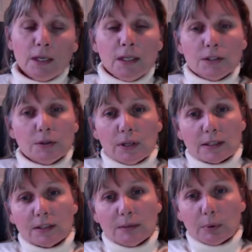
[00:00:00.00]
So
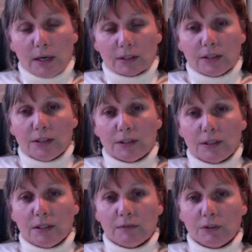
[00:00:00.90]
that's the practice,
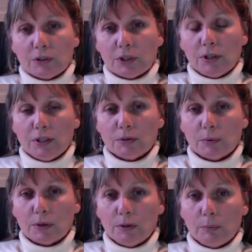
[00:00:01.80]
and if you're curious
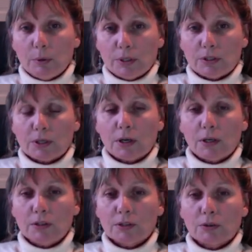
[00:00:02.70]
where the points are,
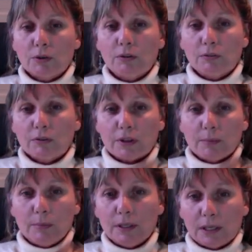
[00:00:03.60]
I'll just go over
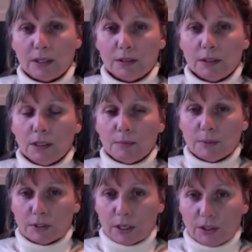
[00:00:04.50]
them again.
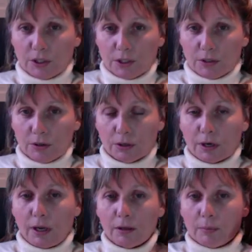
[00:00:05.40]
Massaging under the
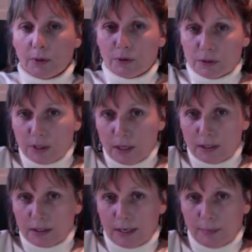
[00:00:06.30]
collarbones,
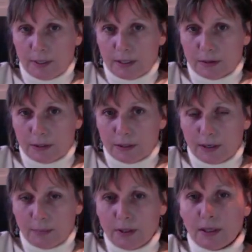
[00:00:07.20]
tapping at the
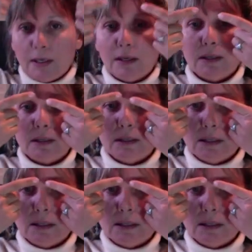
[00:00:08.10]
top of the head,